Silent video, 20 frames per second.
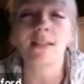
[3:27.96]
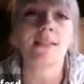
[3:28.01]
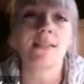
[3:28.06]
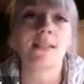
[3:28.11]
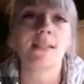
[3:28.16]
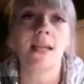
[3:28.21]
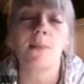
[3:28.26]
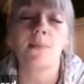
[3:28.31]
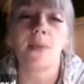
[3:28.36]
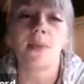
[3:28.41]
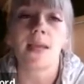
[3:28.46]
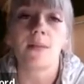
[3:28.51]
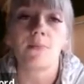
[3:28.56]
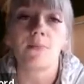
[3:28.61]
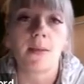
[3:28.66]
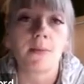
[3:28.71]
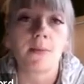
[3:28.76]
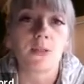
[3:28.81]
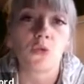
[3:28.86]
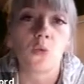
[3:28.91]
to say I paid
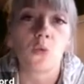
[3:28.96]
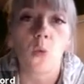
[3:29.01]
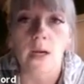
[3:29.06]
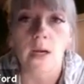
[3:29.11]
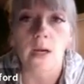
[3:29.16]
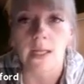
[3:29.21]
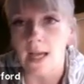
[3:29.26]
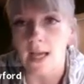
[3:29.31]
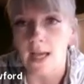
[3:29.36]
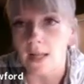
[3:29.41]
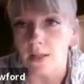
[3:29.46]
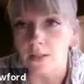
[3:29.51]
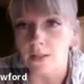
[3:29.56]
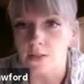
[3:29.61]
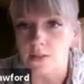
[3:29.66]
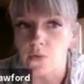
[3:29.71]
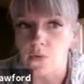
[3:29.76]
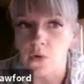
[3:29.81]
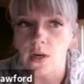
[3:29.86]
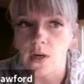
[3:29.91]
maybe $20
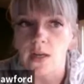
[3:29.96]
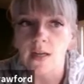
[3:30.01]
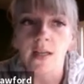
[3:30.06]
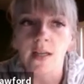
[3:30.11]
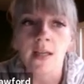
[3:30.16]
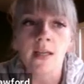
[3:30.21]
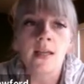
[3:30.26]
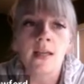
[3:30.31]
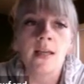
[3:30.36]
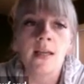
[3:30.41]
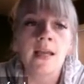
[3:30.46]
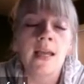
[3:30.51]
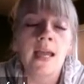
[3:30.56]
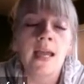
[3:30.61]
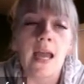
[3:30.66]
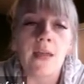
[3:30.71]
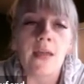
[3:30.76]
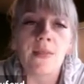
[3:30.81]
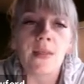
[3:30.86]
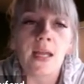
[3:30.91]
for it.
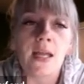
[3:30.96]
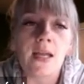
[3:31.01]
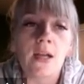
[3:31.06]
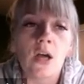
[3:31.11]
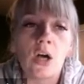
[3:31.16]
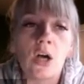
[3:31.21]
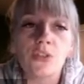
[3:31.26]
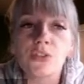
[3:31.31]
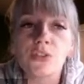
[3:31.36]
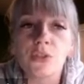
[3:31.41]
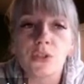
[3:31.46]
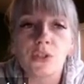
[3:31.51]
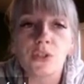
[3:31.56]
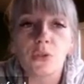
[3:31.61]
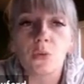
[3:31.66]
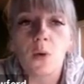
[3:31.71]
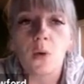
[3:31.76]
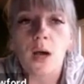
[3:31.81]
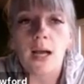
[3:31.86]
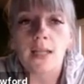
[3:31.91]
And then also
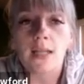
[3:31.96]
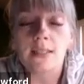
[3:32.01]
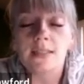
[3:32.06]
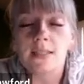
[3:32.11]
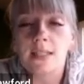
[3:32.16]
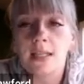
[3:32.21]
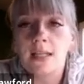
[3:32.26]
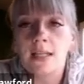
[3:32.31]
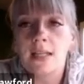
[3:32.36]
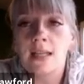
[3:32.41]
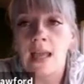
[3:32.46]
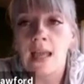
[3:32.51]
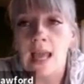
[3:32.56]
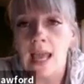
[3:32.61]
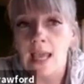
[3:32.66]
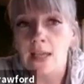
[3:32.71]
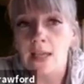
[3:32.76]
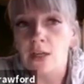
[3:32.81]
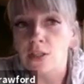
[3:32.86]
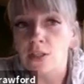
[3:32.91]
you'll want
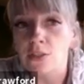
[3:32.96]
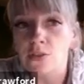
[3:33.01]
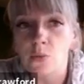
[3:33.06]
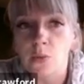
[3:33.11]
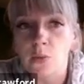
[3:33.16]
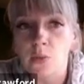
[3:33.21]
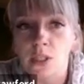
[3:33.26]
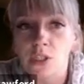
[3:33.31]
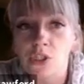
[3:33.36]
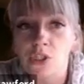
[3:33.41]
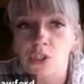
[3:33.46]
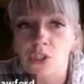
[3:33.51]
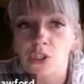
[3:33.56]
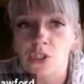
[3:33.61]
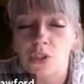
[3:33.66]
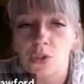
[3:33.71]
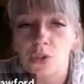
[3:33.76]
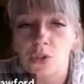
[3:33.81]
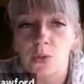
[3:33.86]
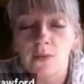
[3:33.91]
hangers, which
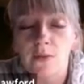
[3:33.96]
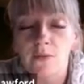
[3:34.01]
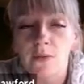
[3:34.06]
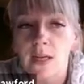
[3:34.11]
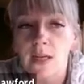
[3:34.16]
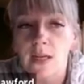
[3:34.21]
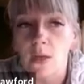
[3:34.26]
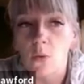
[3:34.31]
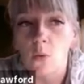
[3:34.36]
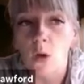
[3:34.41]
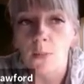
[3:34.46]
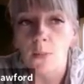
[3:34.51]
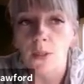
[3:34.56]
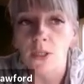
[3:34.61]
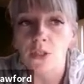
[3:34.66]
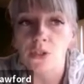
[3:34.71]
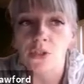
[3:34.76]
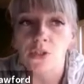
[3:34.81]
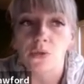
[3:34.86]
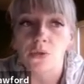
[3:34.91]
you can find at
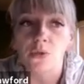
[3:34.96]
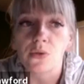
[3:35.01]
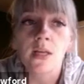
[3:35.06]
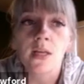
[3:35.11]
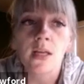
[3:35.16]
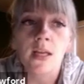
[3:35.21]
Walmart too.